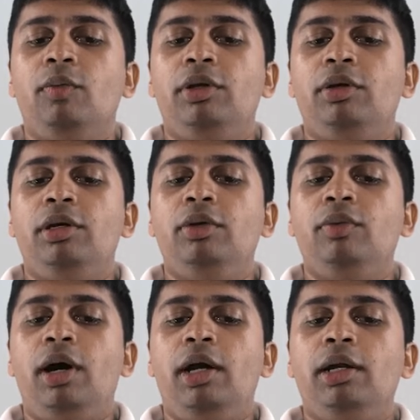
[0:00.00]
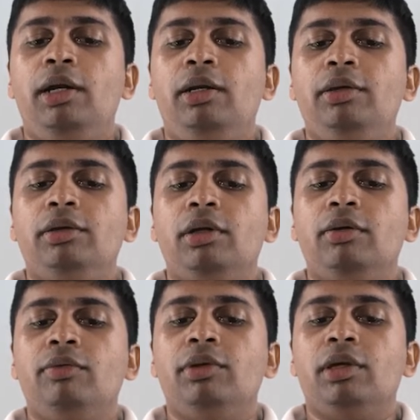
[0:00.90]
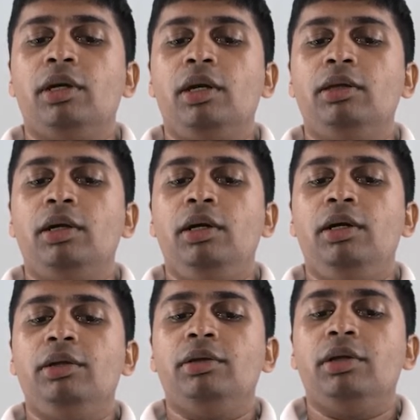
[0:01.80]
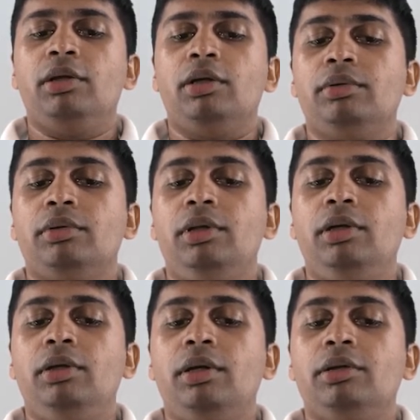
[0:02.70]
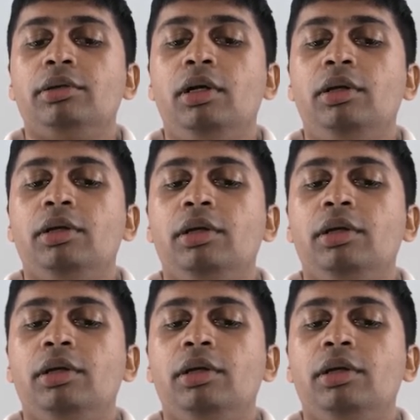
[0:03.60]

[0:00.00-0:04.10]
when you divide integer with another integer, the result